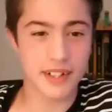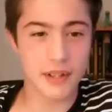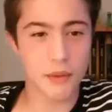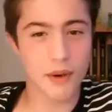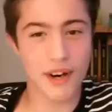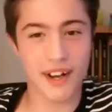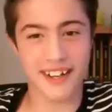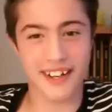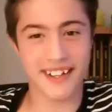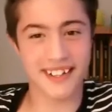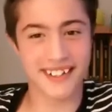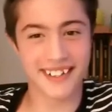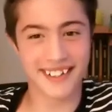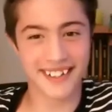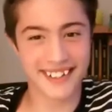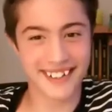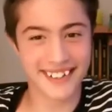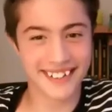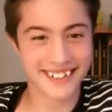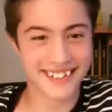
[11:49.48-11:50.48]

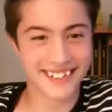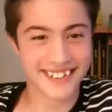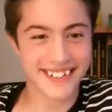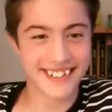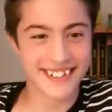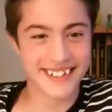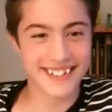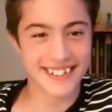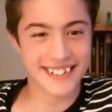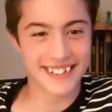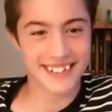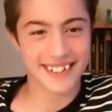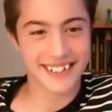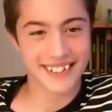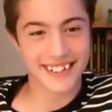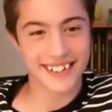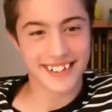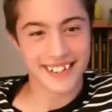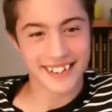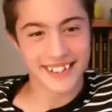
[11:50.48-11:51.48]

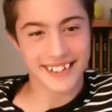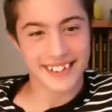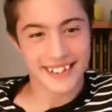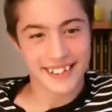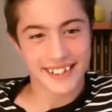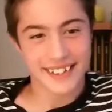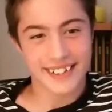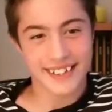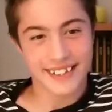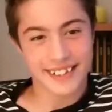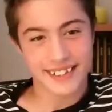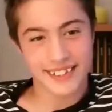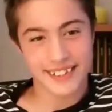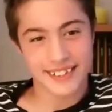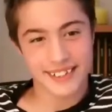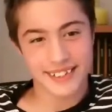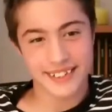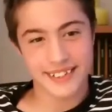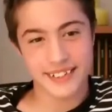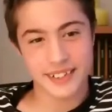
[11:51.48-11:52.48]

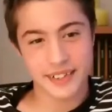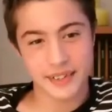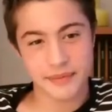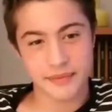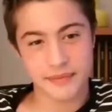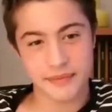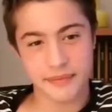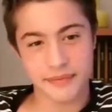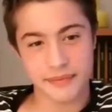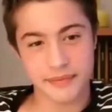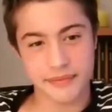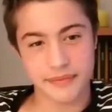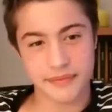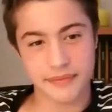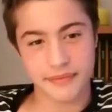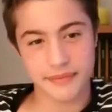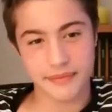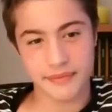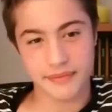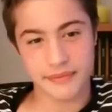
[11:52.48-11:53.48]

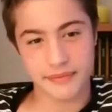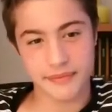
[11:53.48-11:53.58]
[no speech]